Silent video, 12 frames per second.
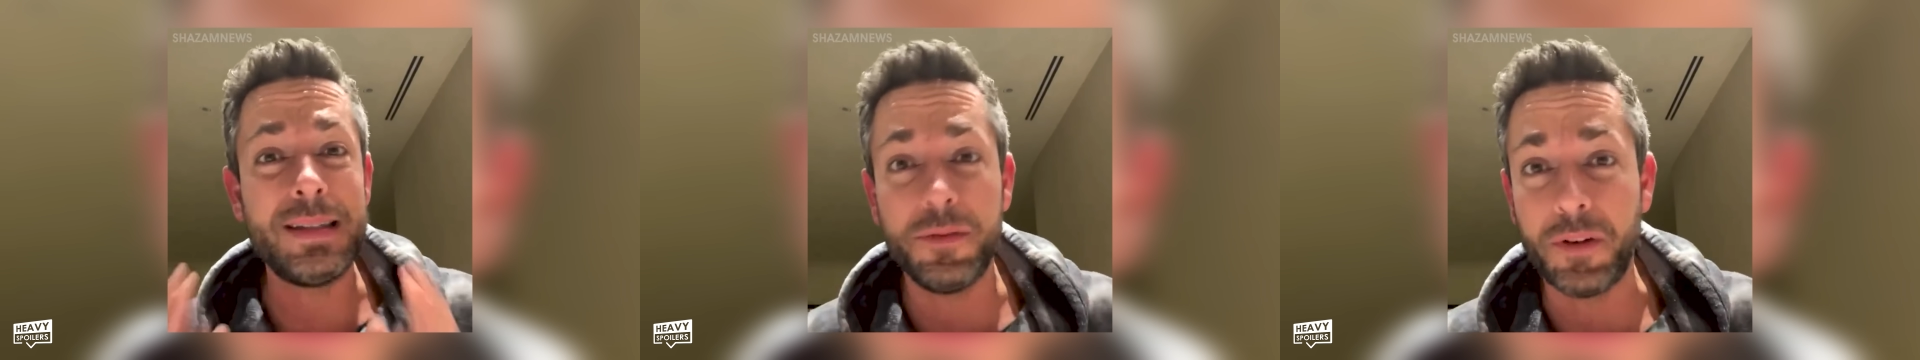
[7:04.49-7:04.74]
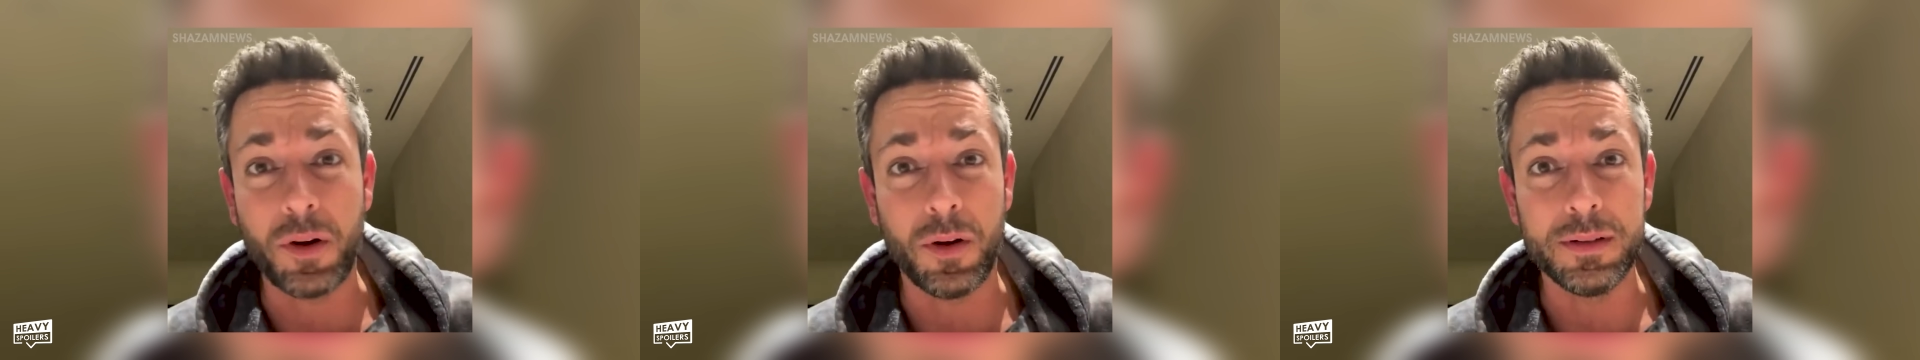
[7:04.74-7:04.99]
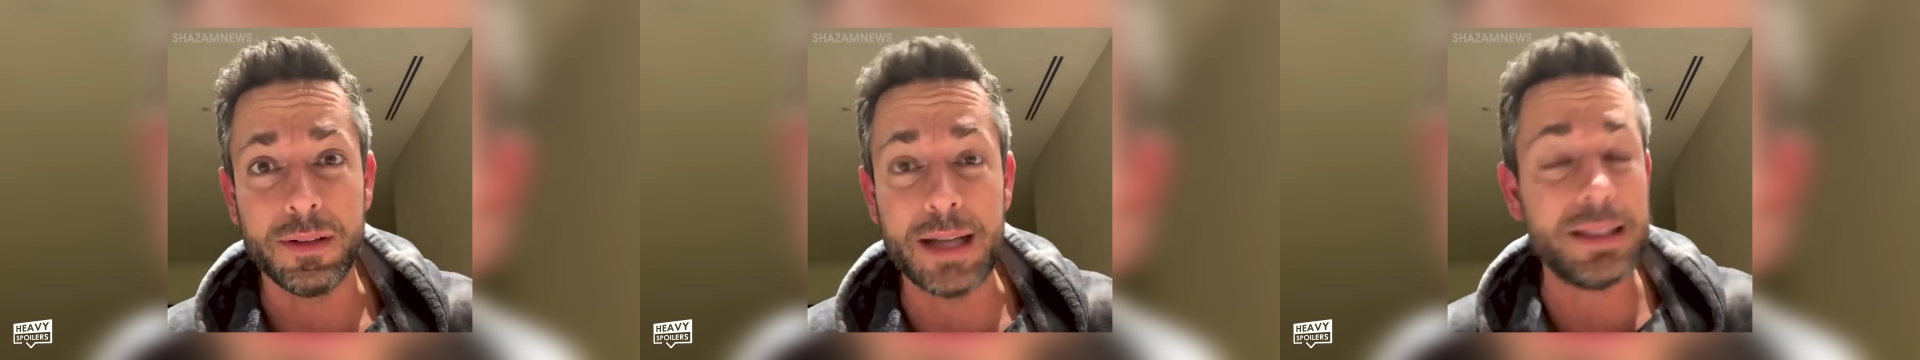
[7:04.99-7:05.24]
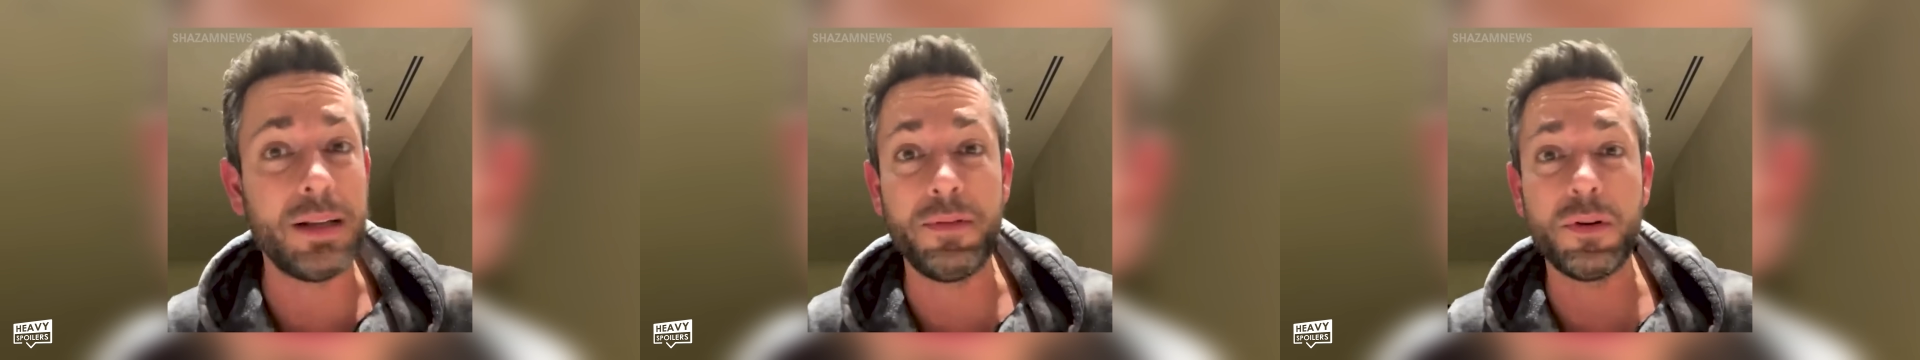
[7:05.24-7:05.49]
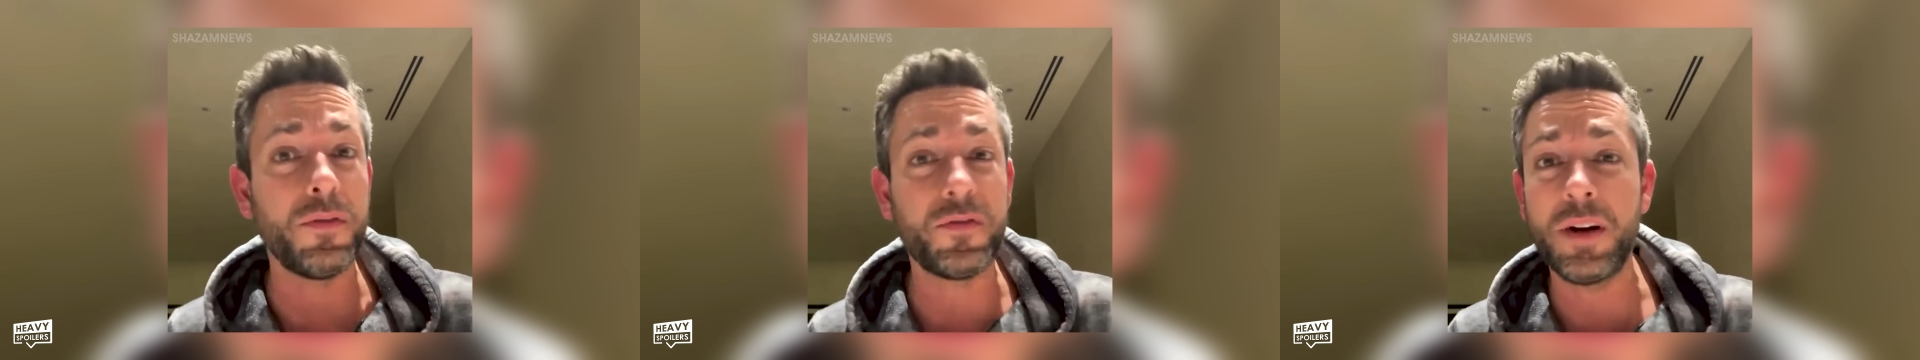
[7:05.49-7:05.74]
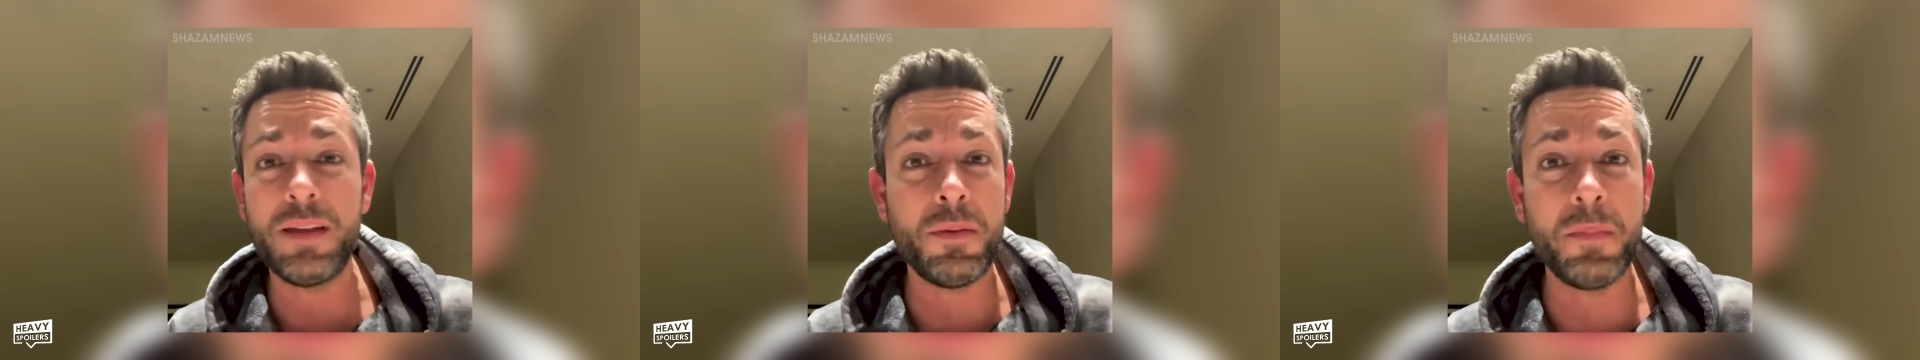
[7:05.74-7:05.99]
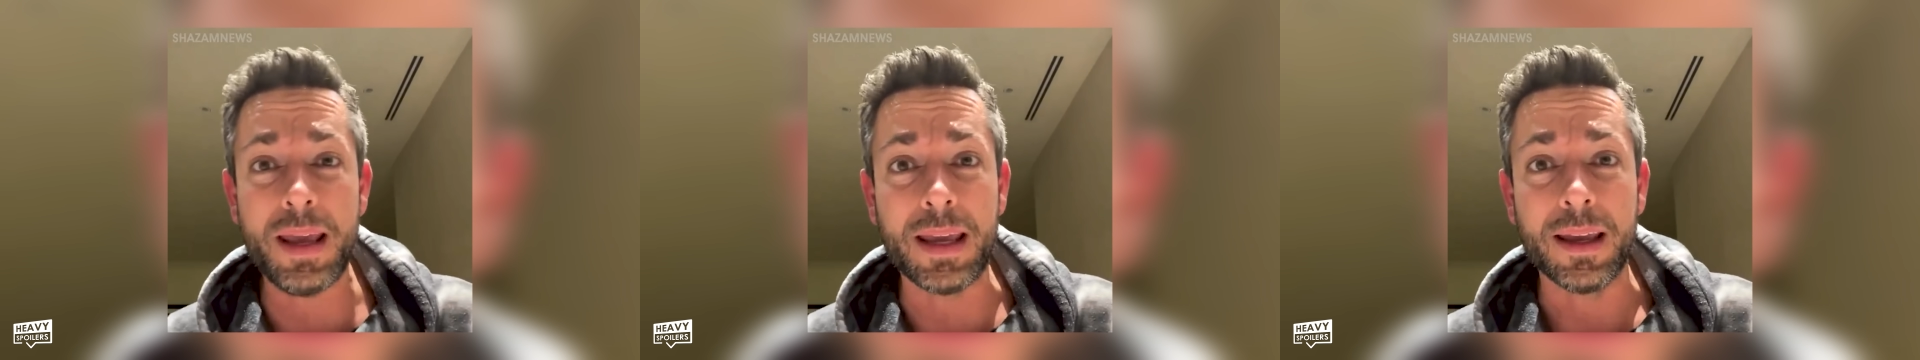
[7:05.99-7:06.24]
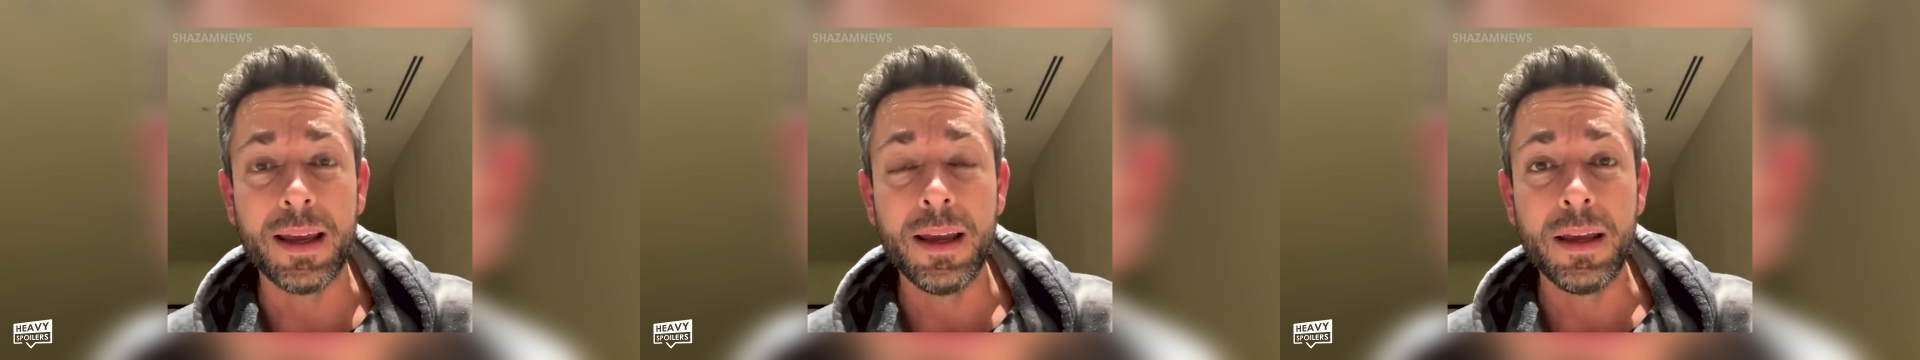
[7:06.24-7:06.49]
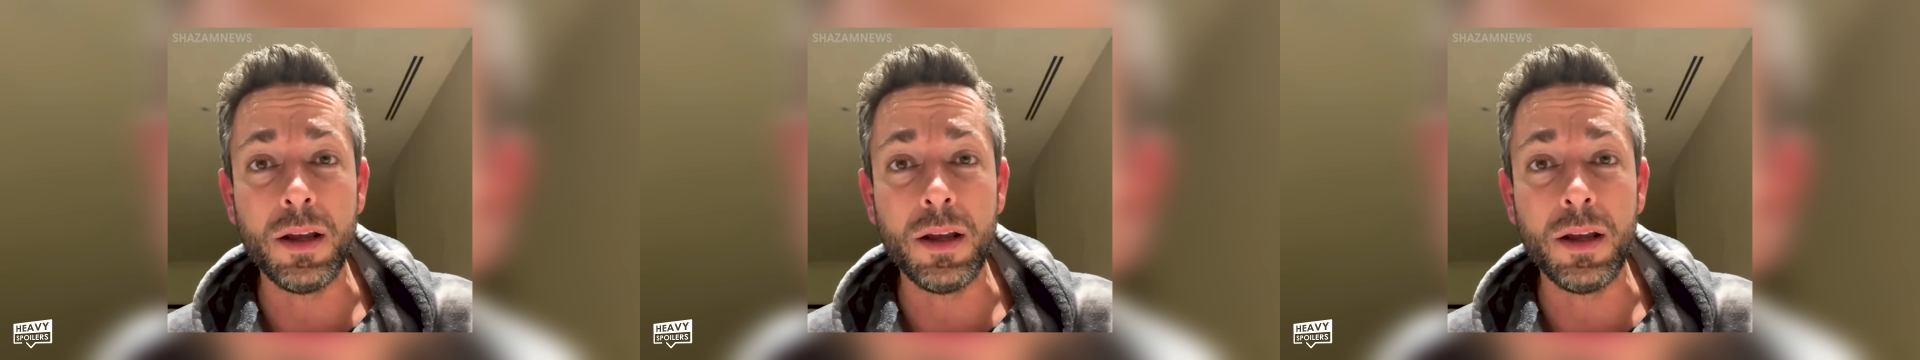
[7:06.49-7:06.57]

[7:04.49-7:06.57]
difficult. That's difficult for even me.